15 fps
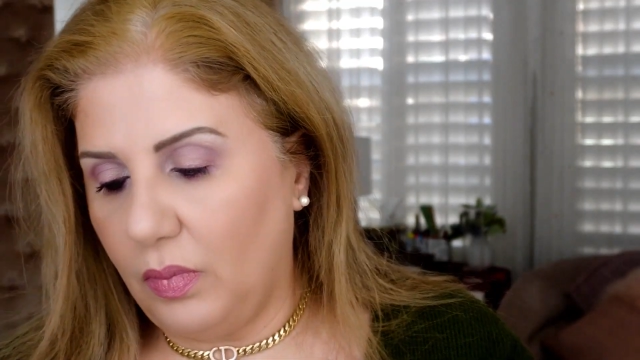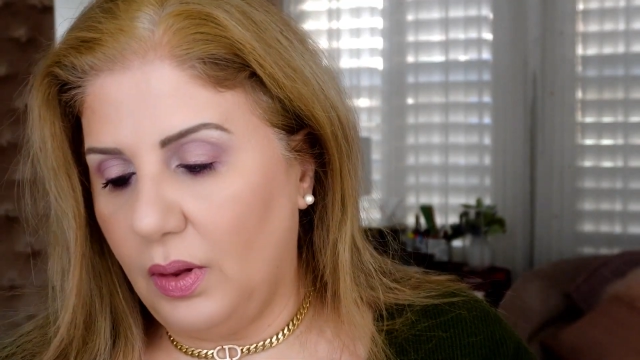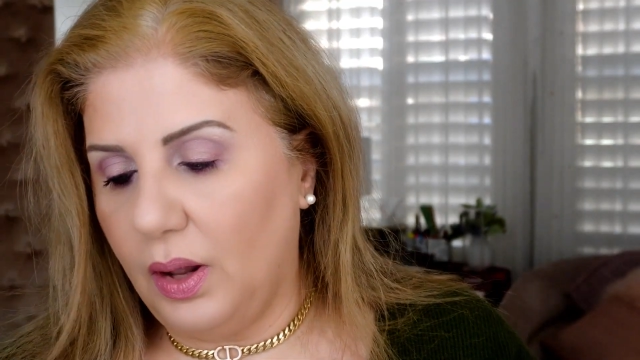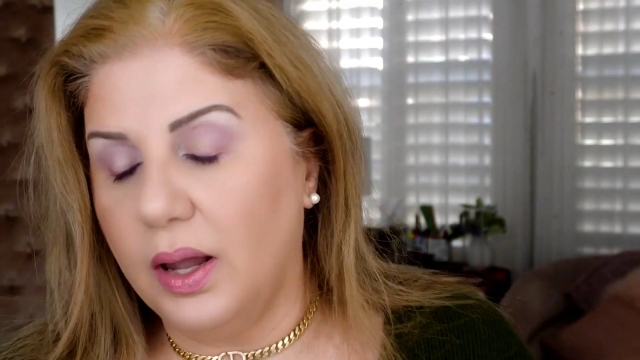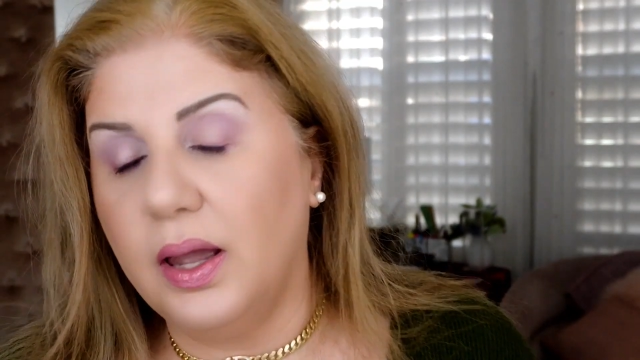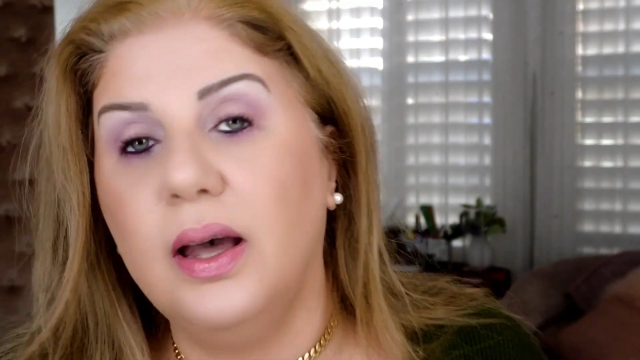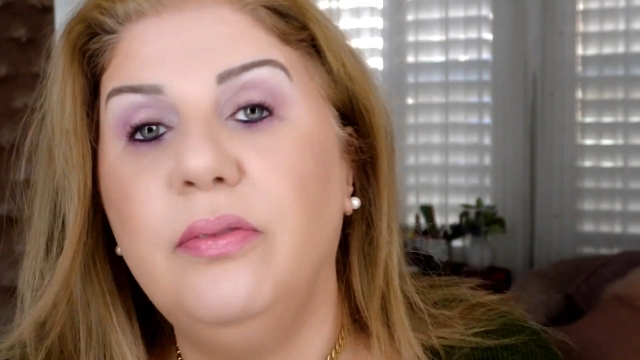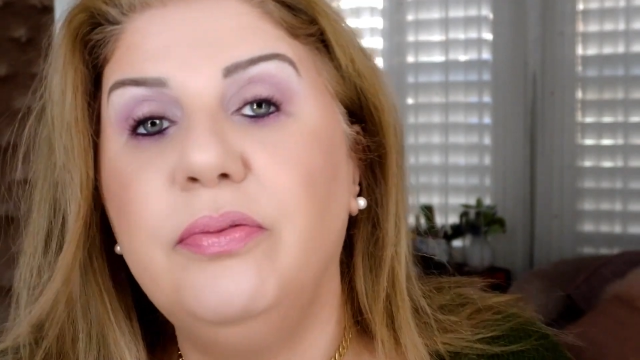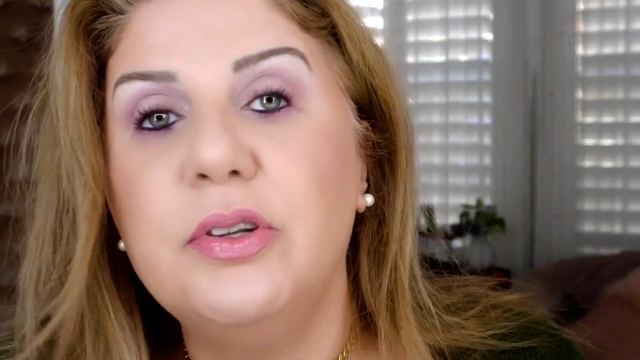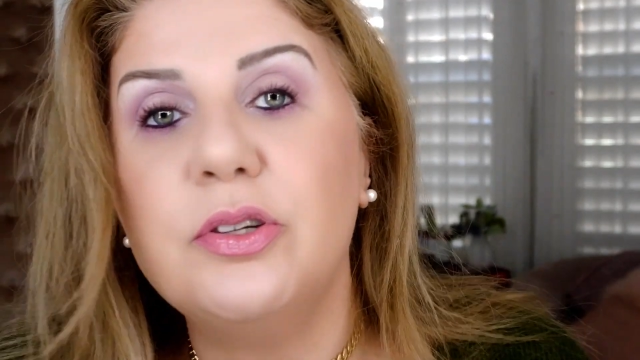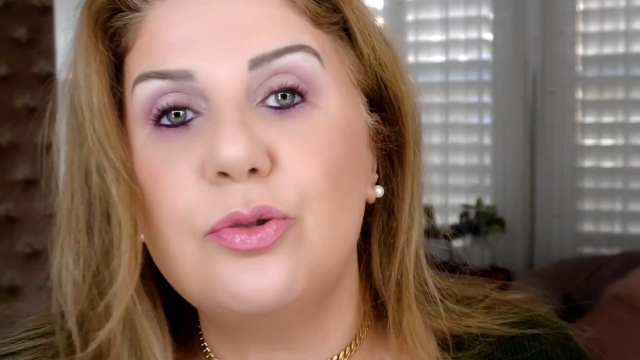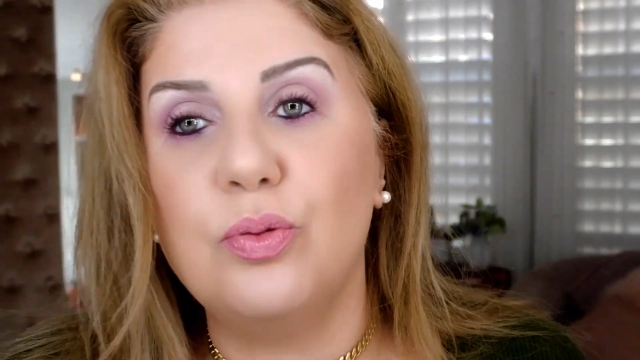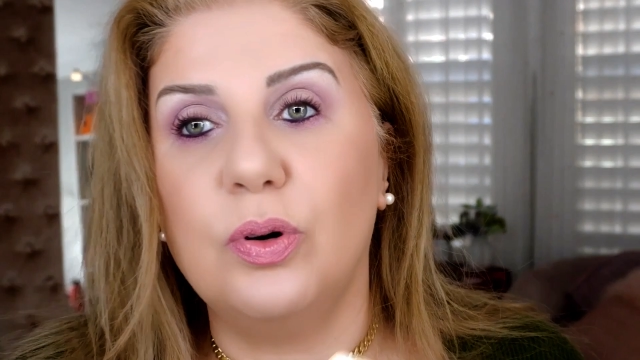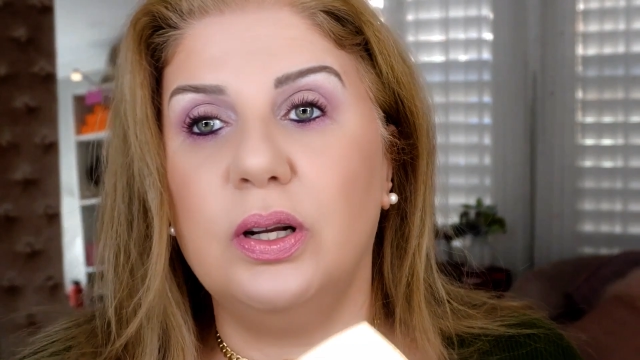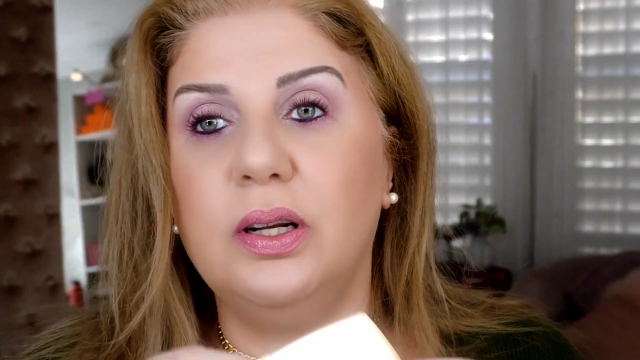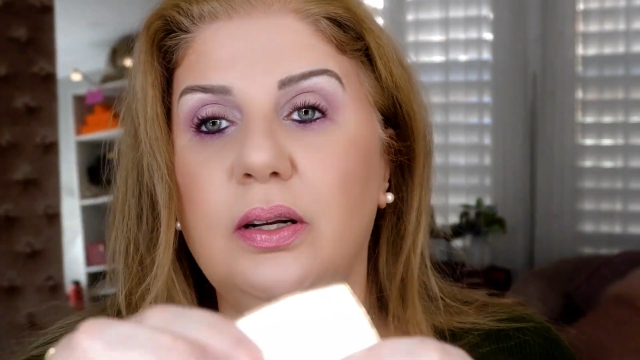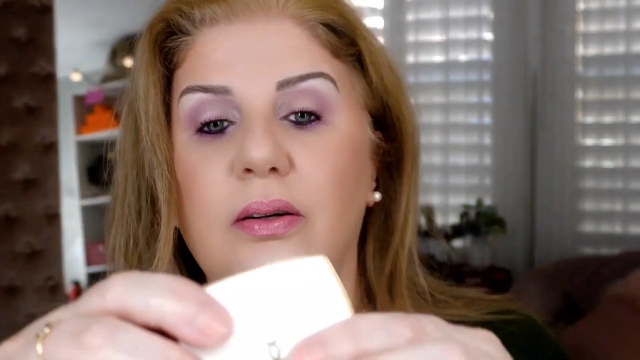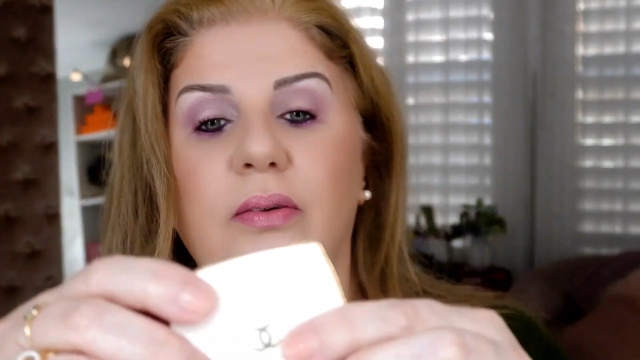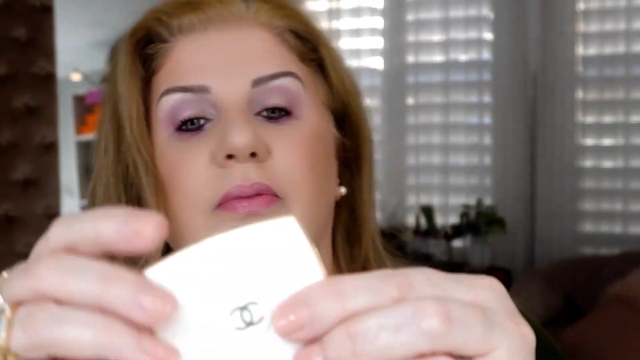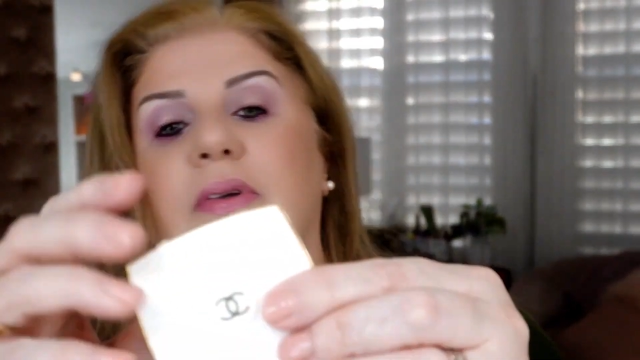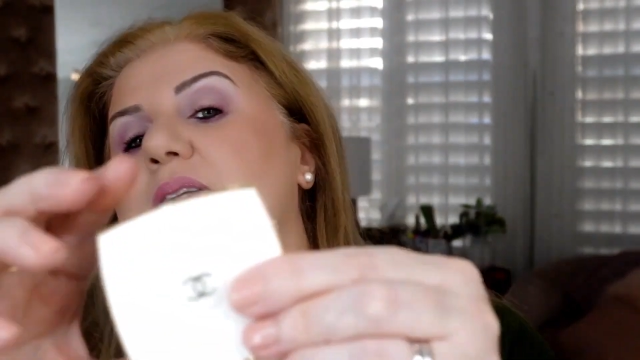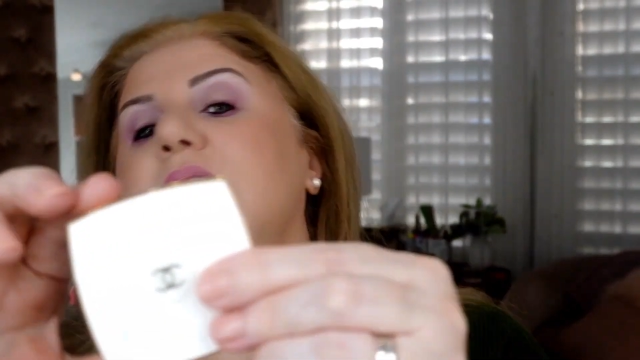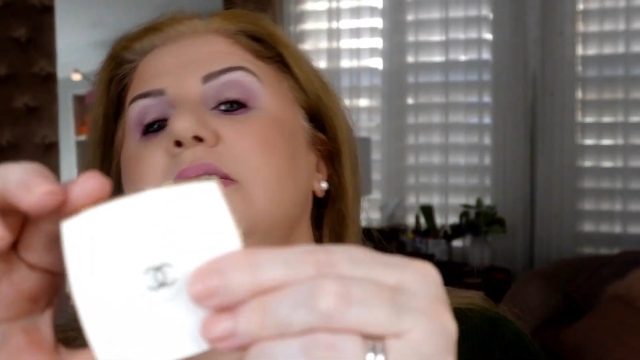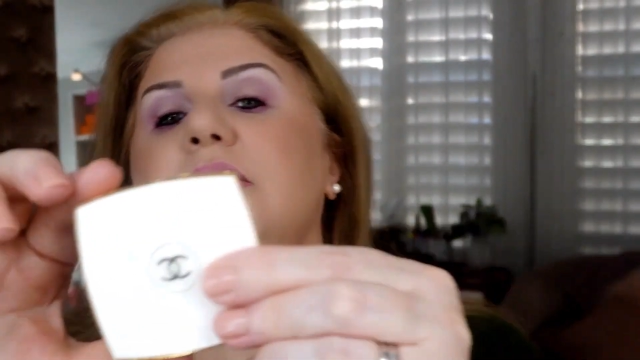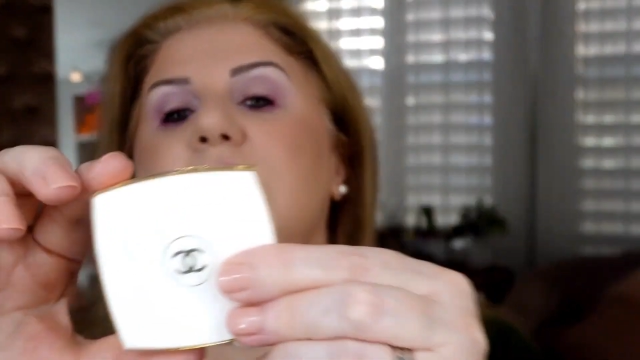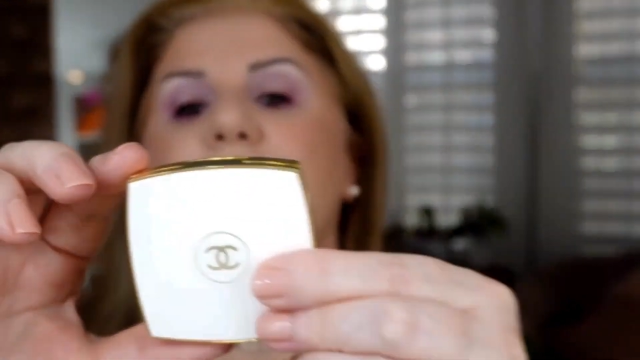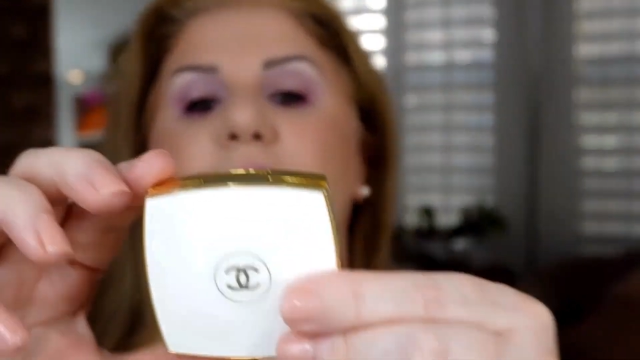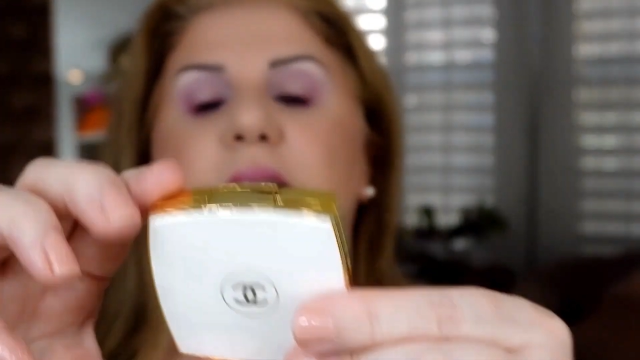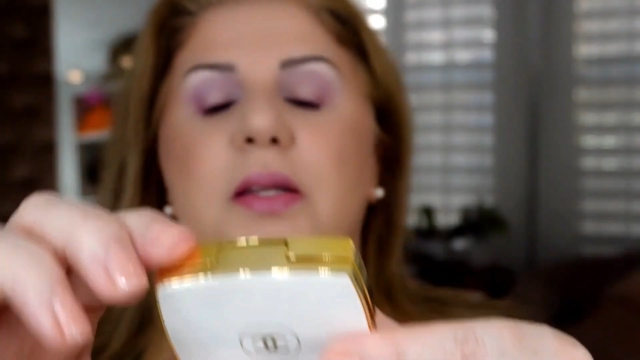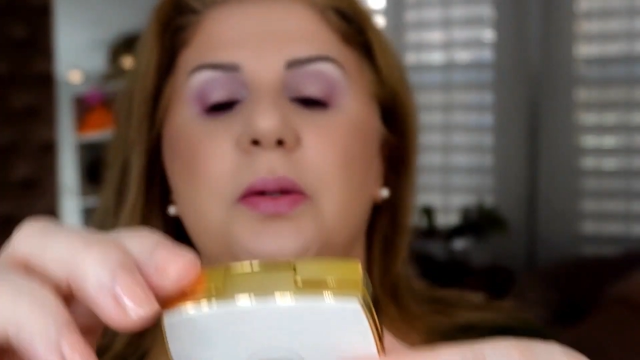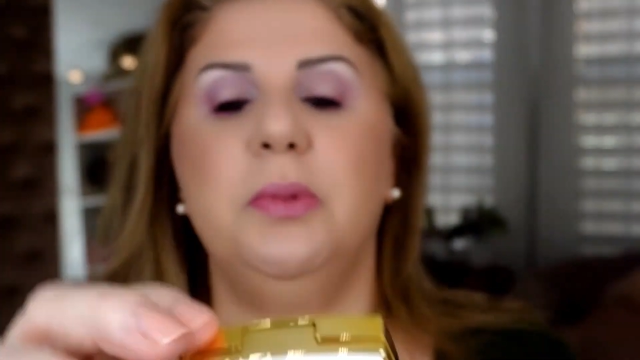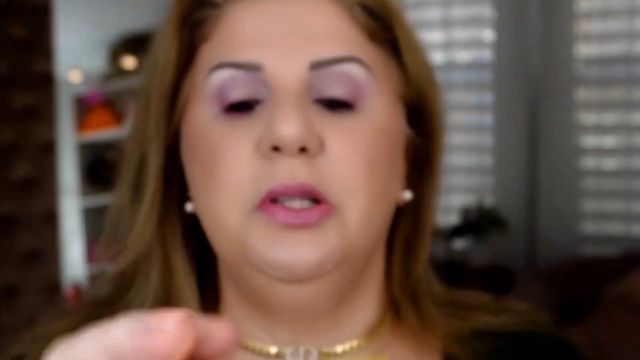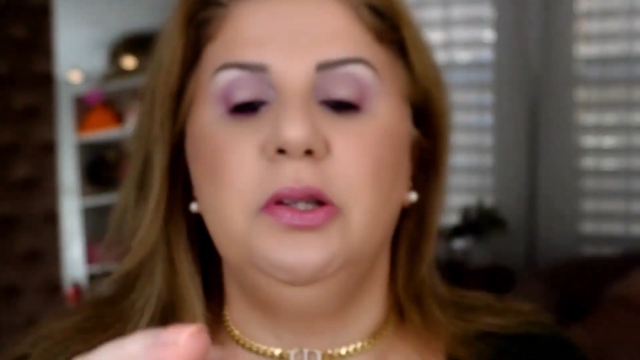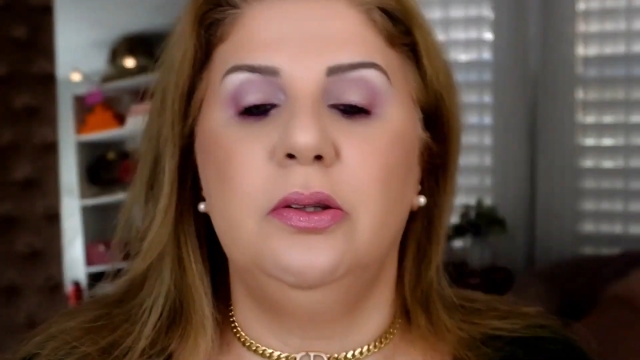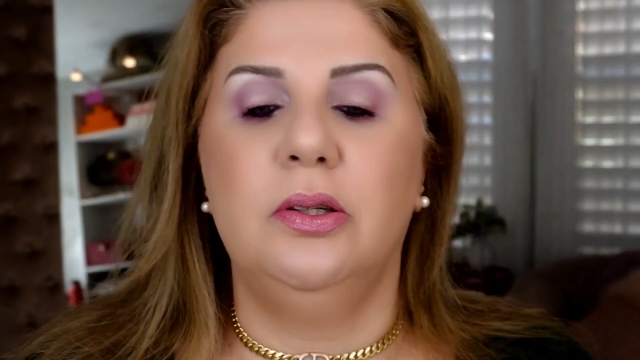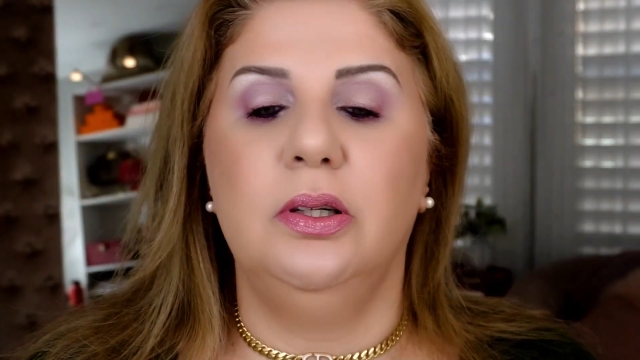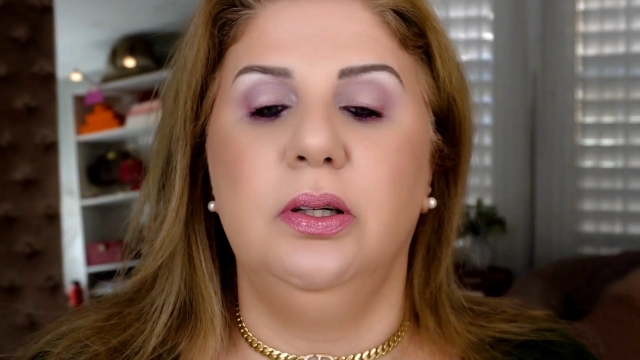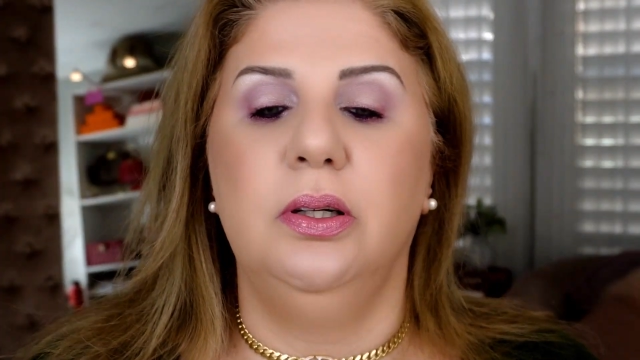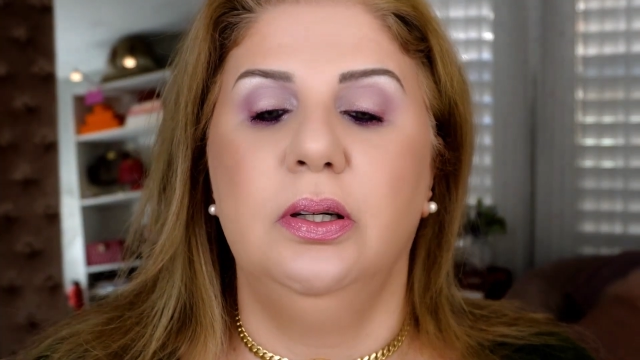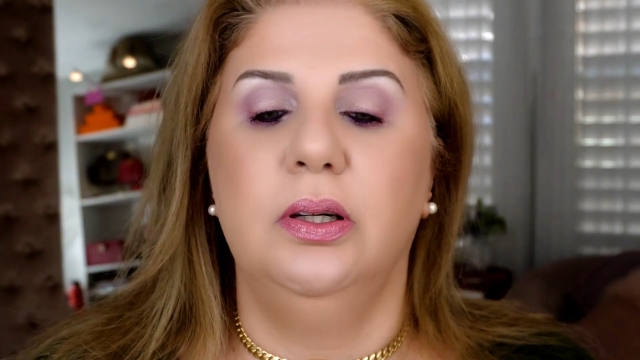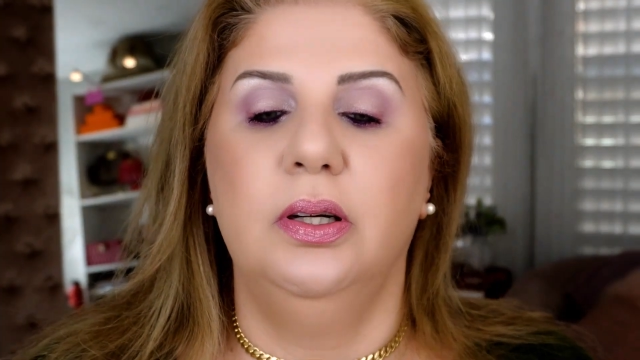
I have this one. It's a sentimental